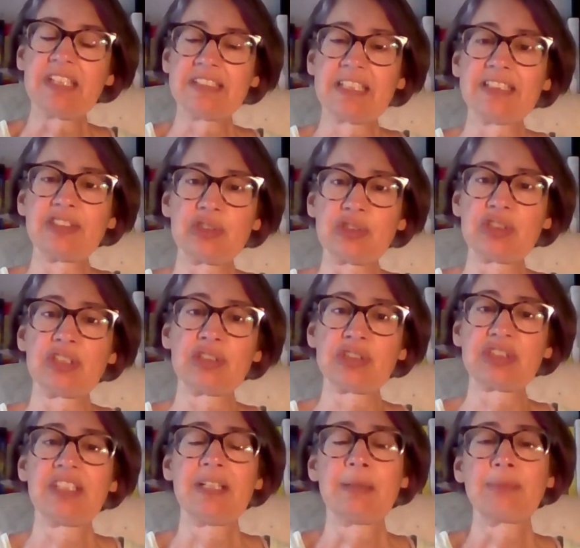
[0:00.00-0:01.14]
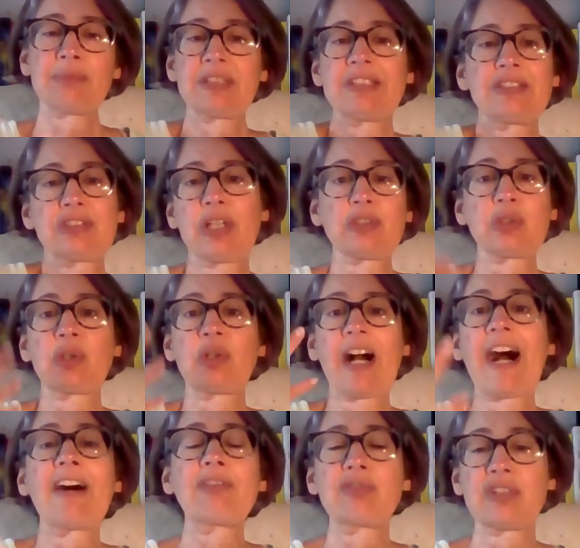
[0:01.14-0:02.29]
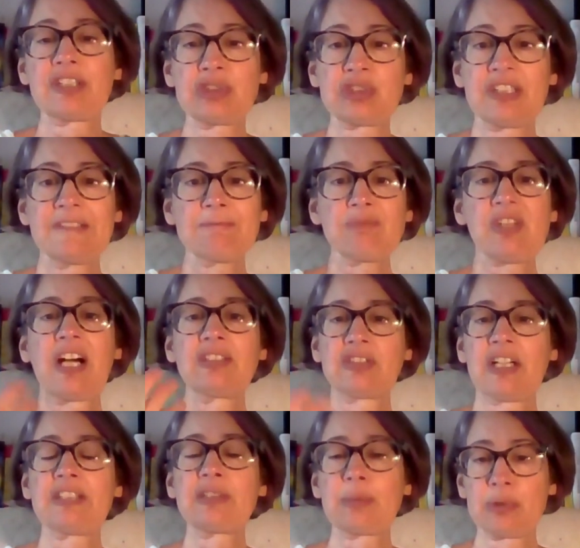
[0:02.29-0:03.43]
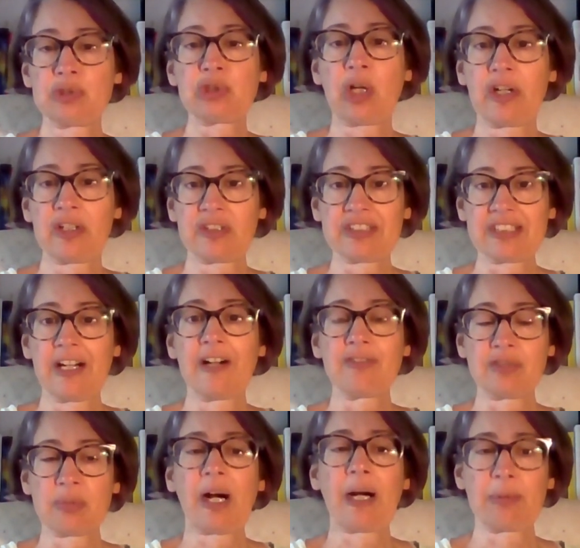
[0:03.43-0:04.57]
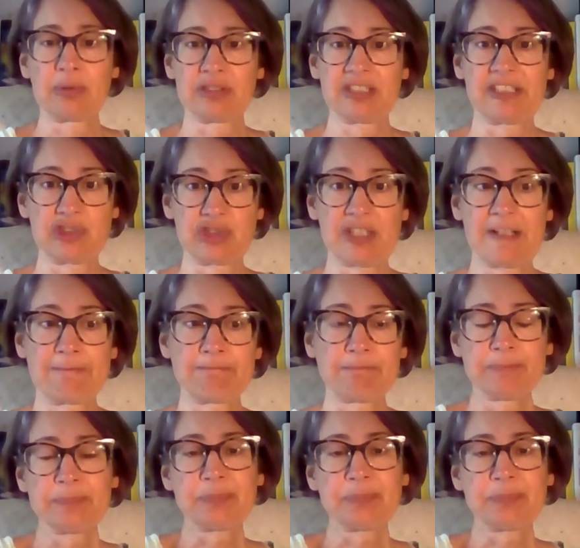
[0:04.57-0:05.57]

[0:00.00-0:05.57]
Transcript: That just means that you're average and like the majority of the population.